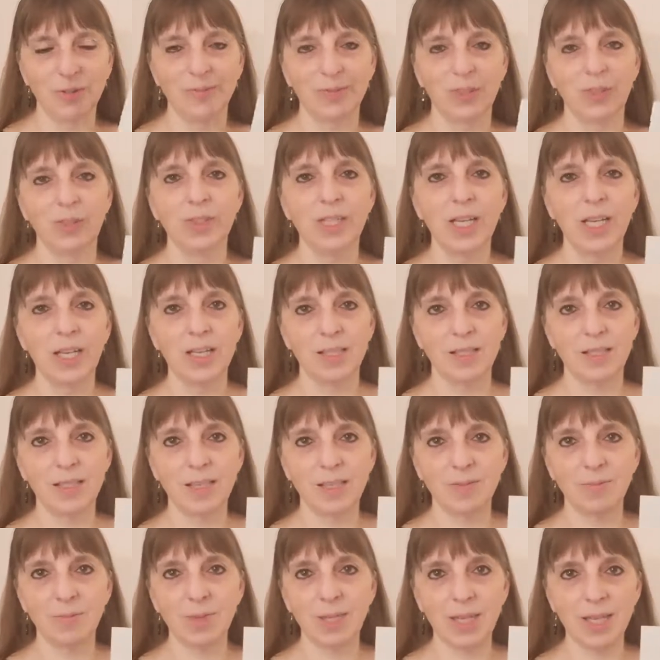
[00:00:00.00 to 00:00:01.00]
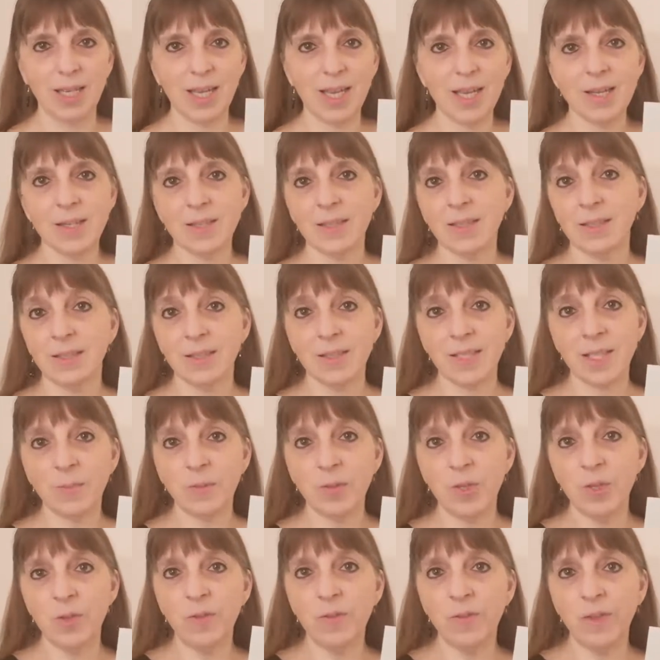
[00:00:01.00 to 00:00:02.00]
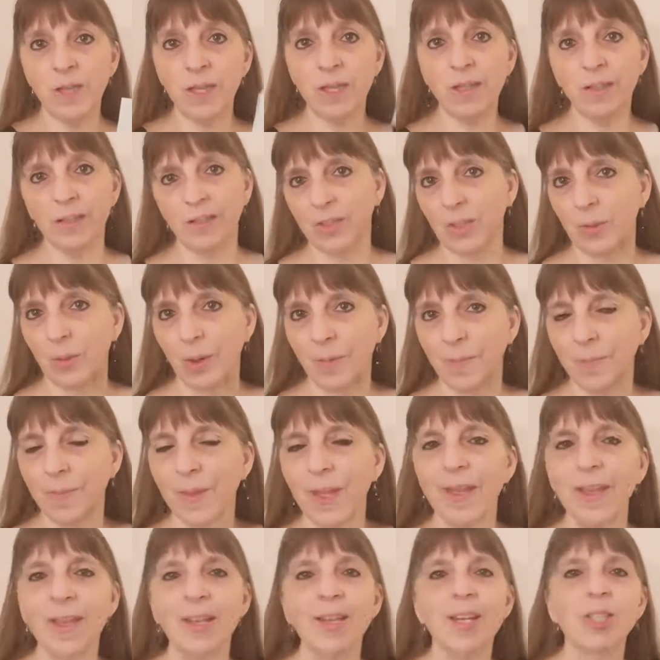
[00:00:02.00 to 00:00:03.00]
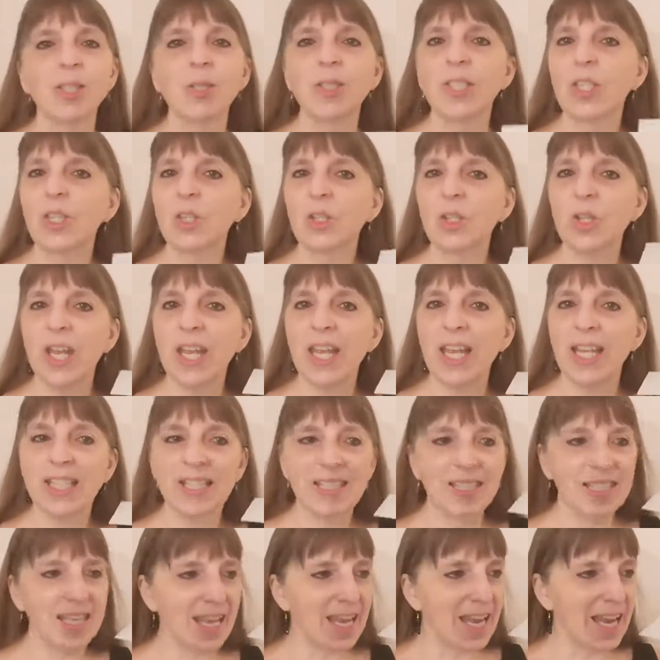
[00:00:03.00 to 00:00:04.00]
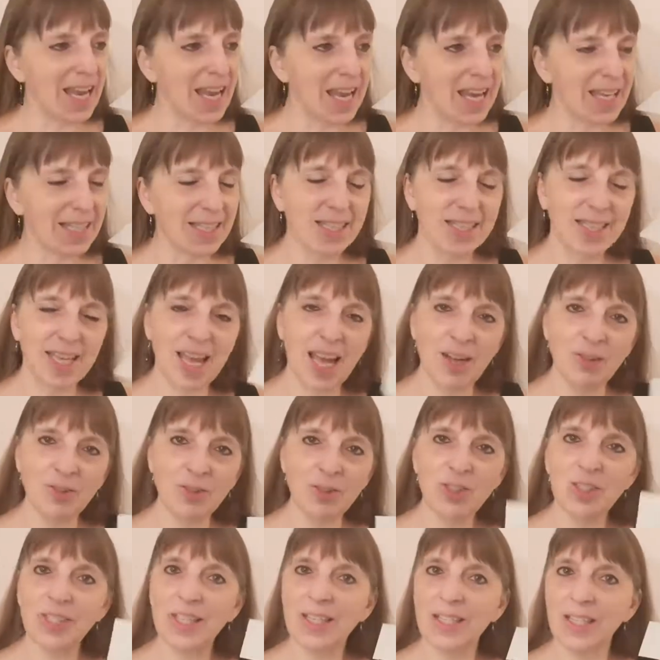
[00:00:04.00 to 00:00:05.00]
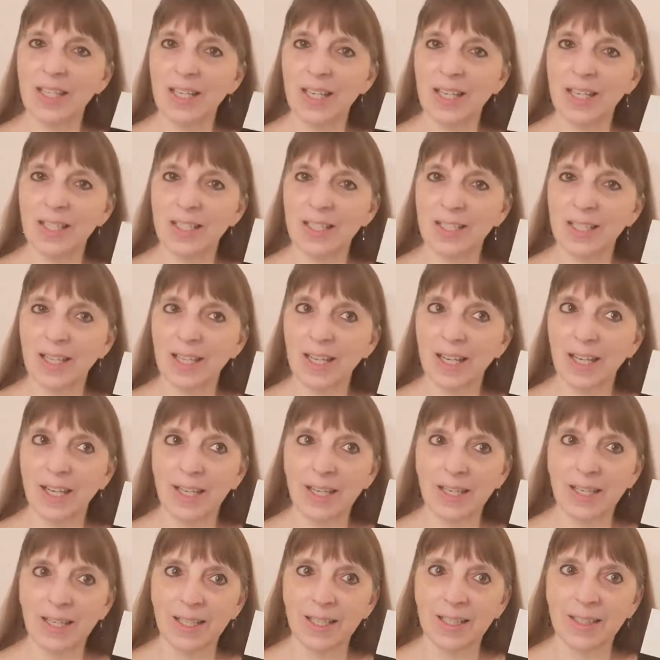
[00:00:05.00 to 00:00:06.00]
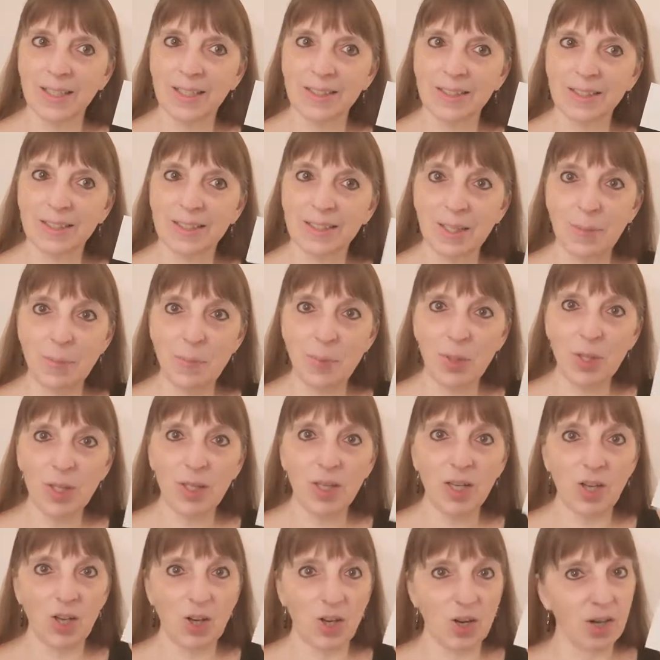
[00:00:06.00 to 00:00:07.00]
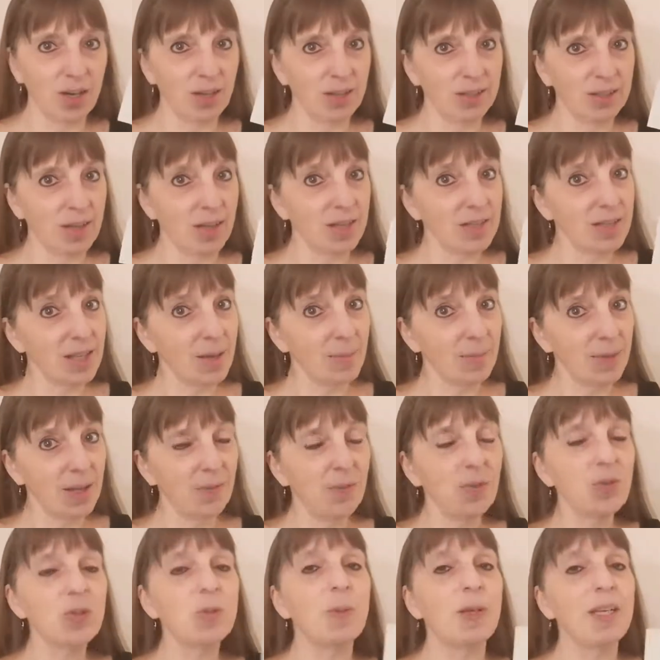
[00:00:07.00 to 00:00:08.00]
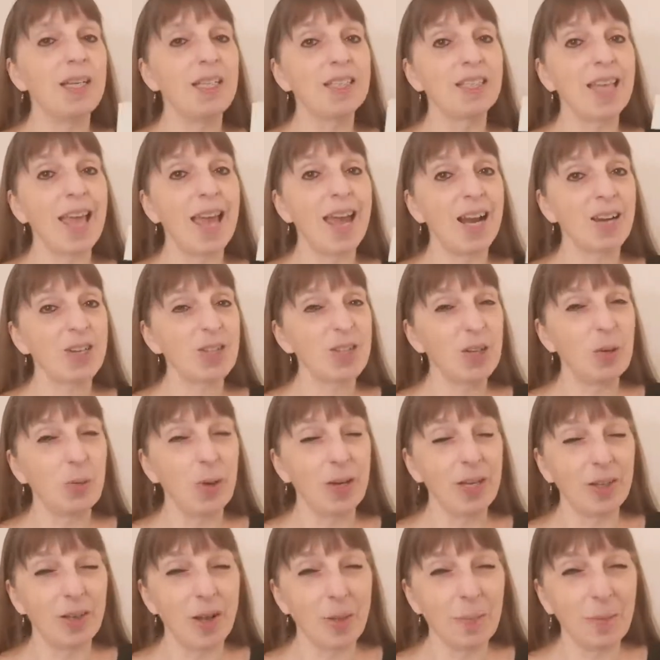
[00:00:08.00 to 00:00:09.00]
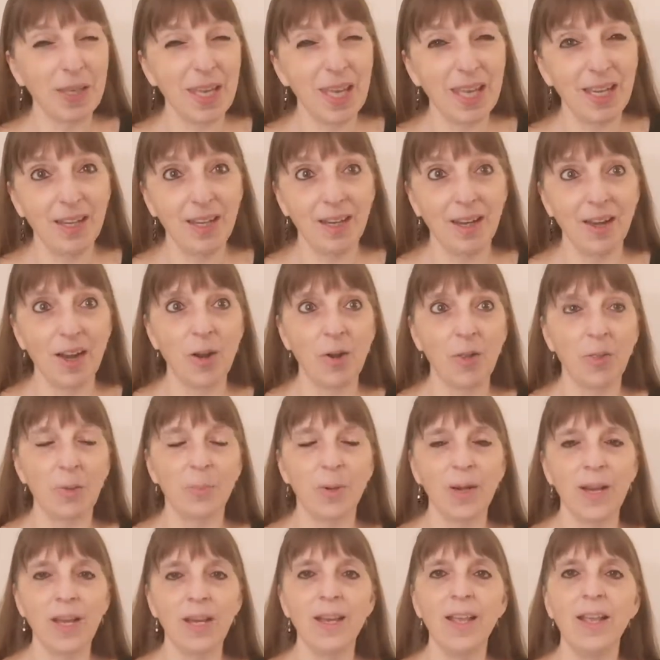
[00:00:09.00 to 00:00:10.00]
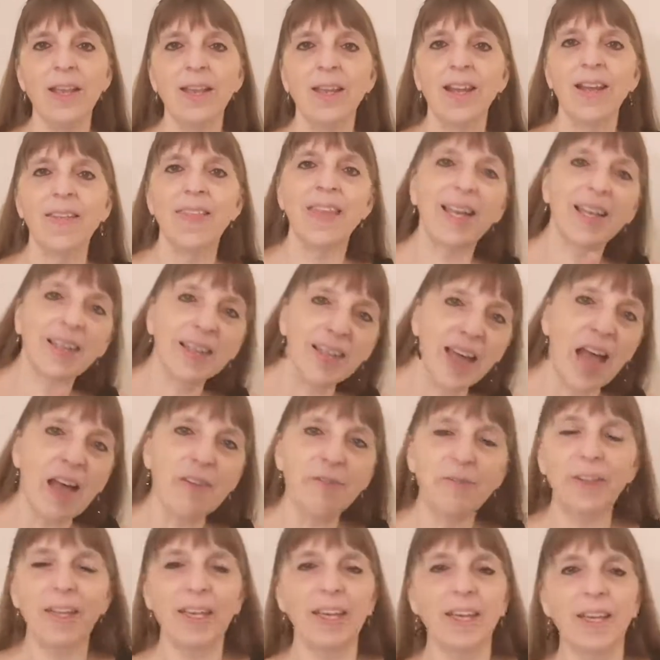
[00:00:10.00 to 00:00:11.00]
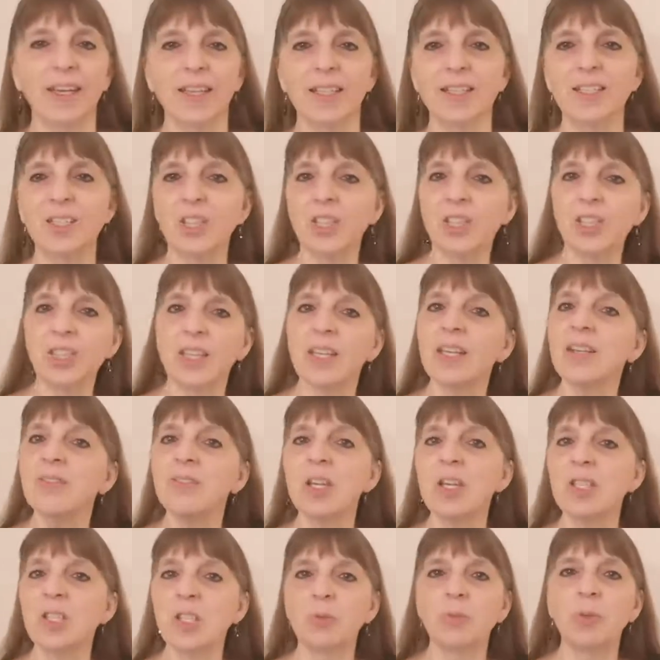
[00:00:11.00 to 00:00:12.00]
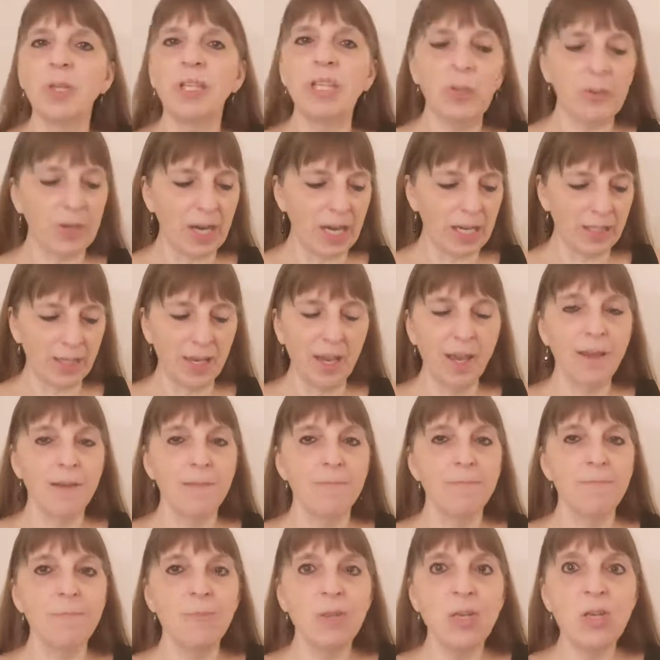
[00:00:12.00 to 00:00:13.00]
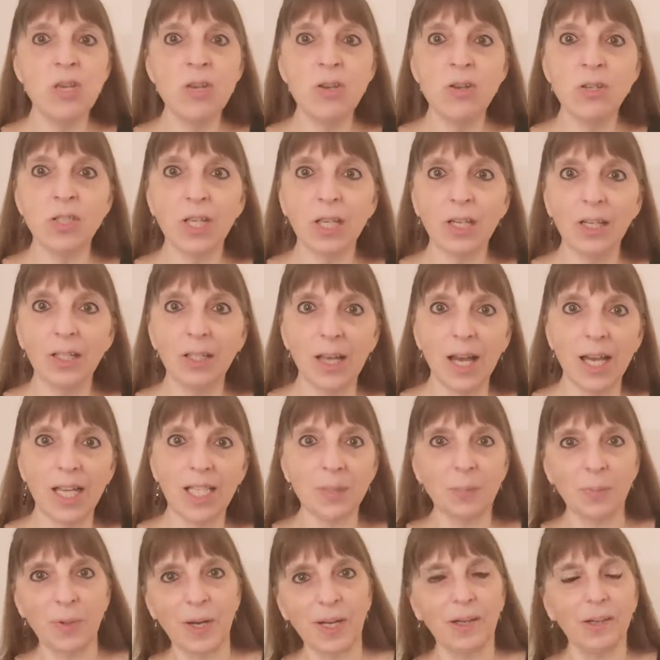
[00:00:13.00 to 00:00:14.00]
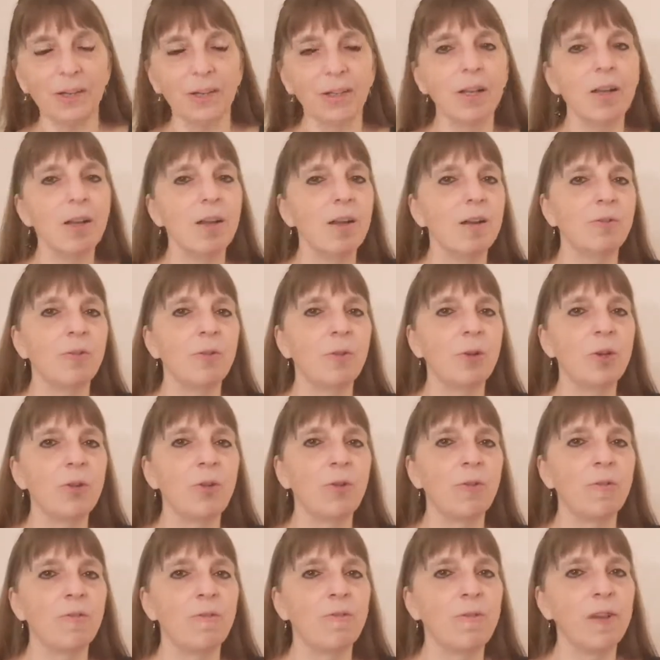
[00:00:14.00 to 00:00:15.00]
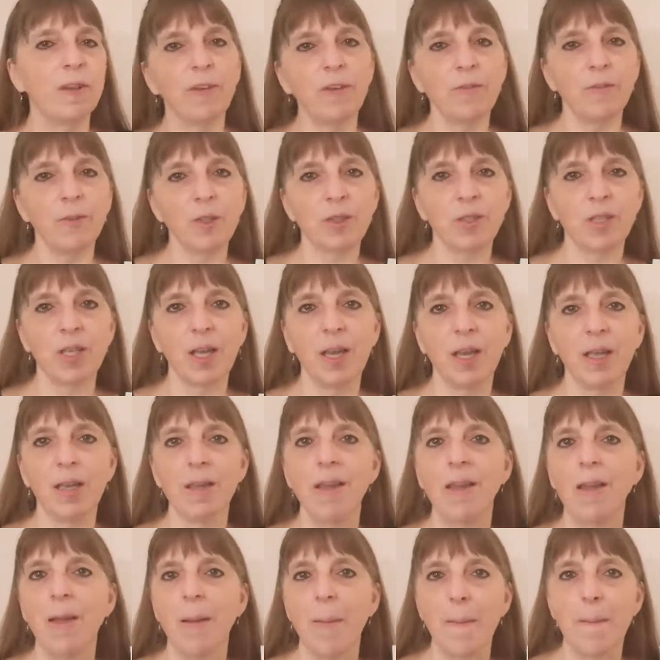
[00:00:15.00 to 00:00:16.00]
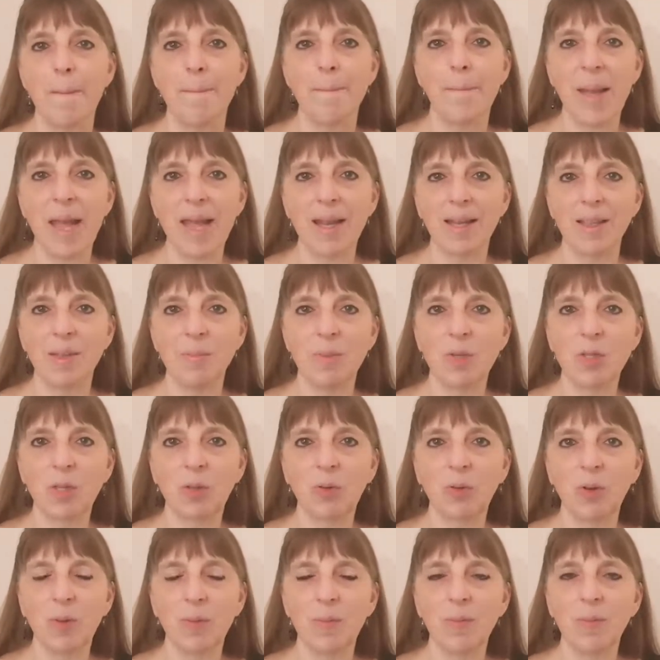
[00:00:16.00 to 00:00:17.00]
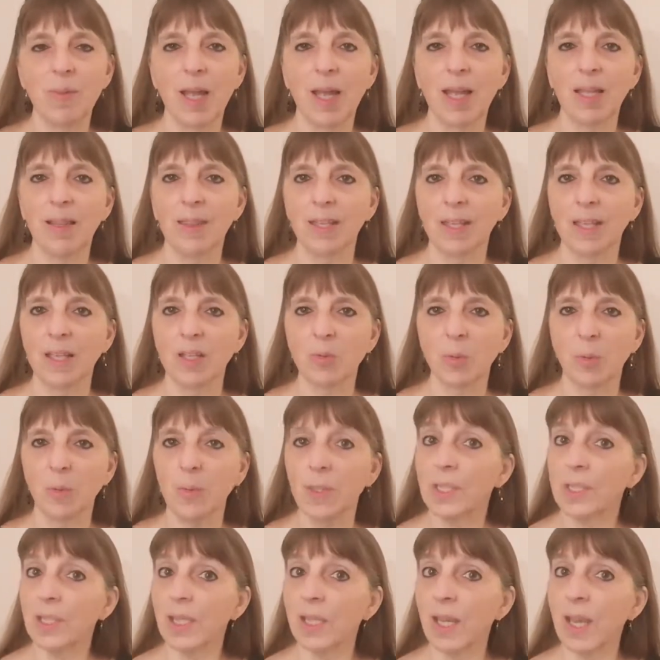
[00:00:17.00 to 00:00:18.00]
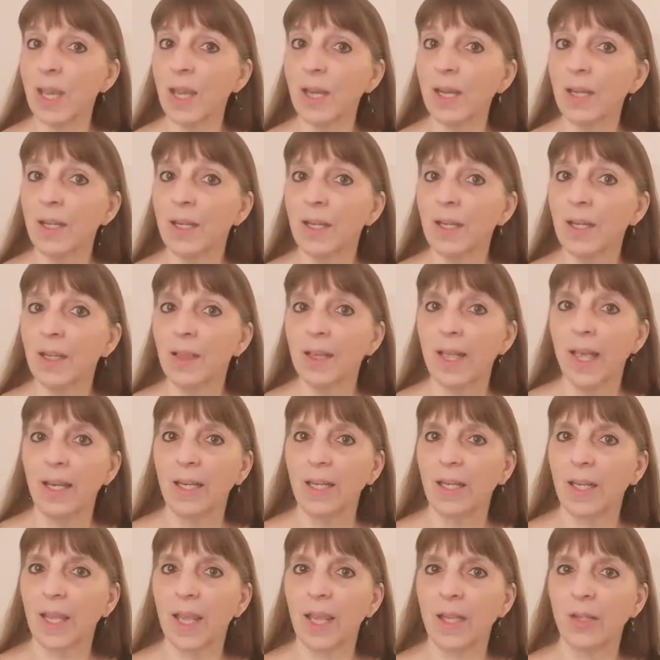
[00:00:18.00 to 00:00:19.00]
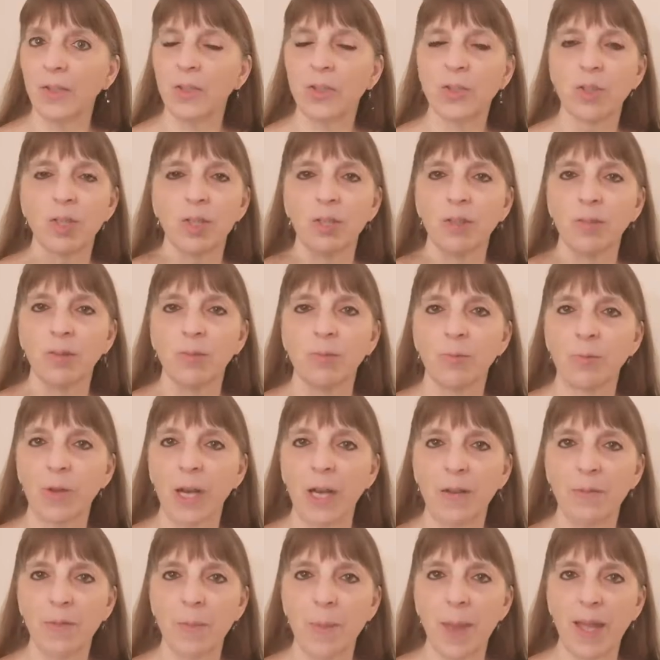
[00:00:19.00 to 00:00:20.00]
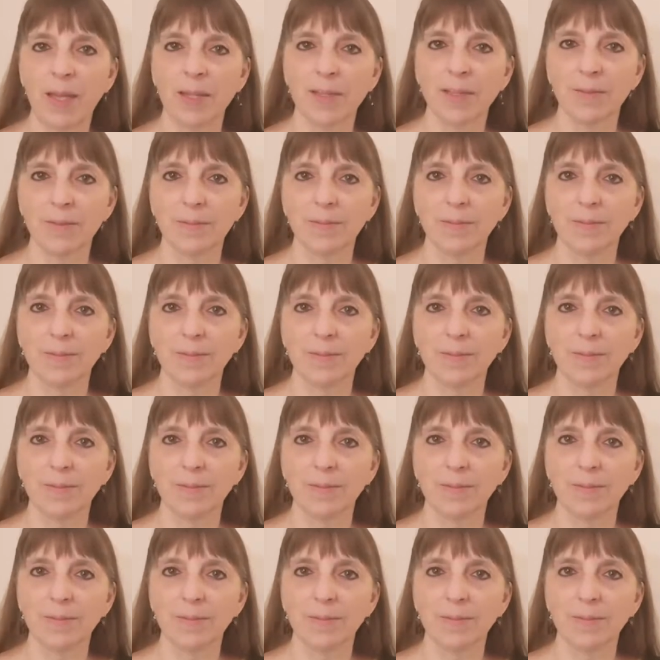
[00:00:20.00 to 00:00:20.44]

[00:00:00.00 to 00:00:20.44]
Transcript: So Z, Y, X, W, V, and so on. So it sounds simple on some levels, but it's actually quite complicated and hard on the brain, and they get laughing, and it's a really great musical icebreaker for your very first day back in the music room, and the kids will be singing and engaged right off the bat.